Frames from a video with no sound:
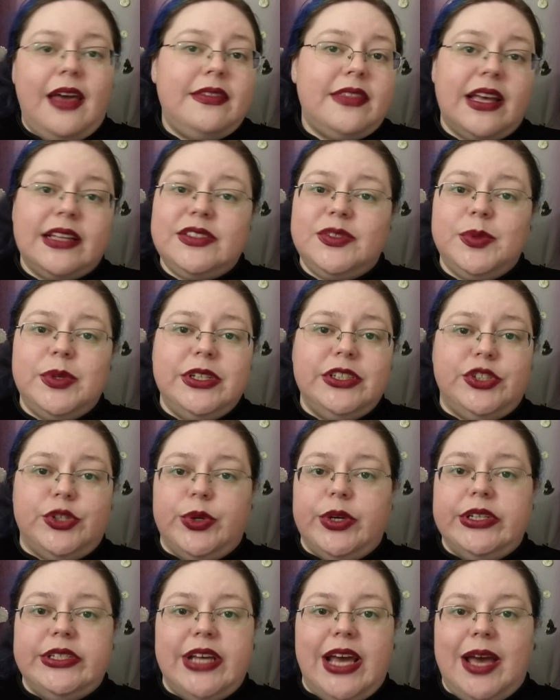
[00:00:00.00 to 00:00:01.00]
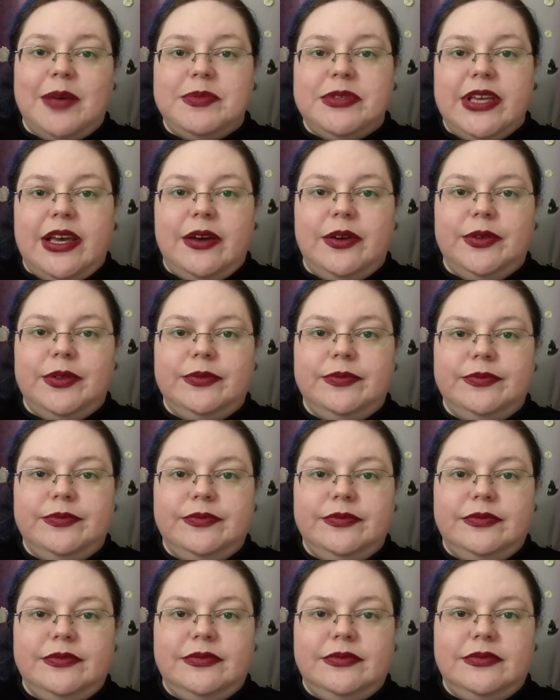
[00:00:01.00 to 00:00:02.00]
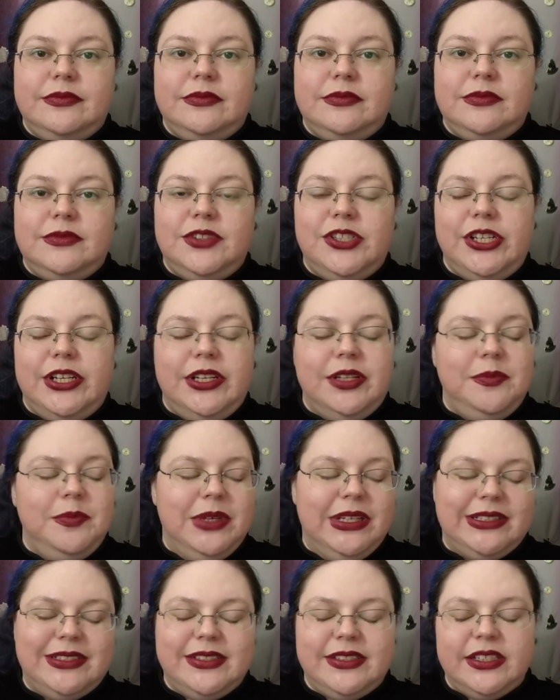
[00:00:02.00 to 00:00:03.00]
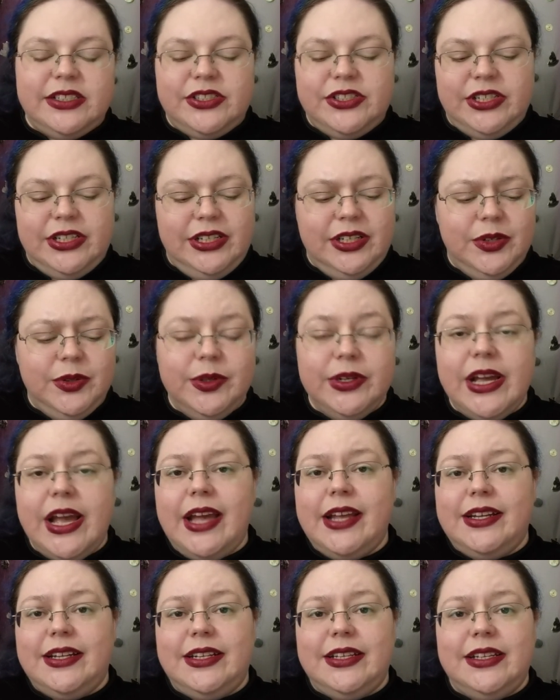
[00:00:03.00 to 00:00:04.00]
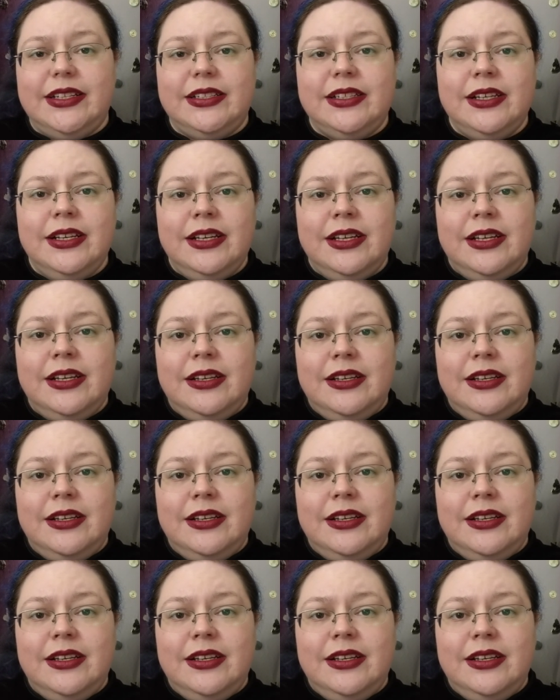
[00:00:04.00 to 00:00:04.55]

And that's where Joy taps out. She admits that she created it